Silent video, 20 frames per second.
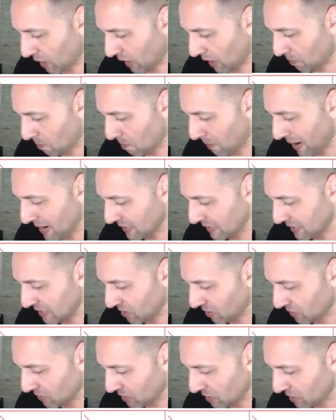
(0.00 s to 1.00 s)
Mainly
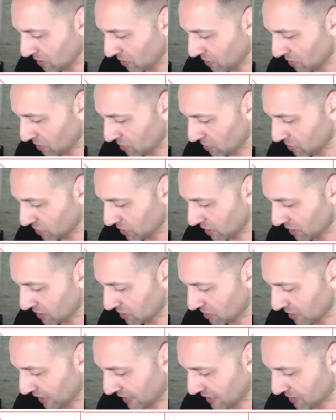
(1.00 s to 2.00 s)
on the
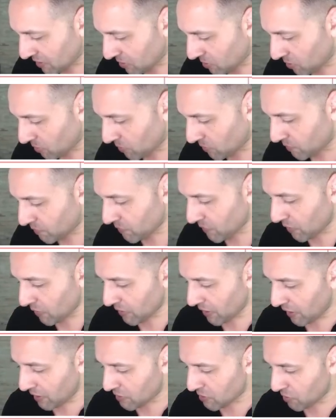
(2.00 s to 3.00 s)
ren radical.
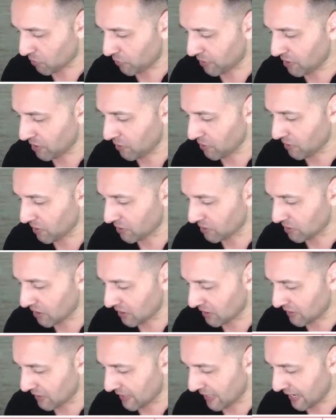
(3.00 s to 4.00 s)
Okay, so we know that
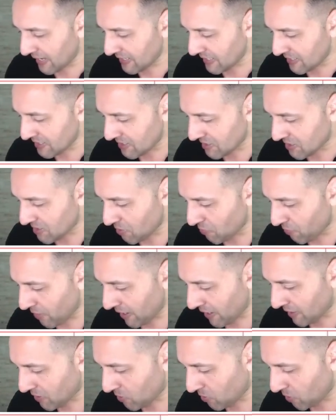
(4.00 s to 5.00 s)
ren, that is the
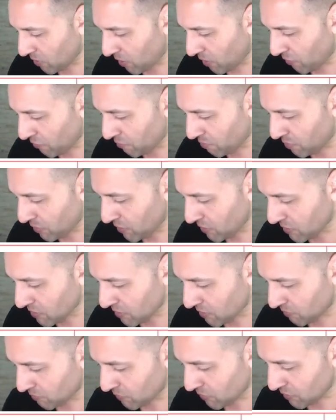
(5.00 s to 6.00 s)
radical of
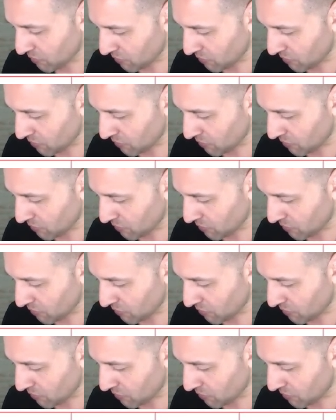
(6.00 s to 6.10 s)
person, which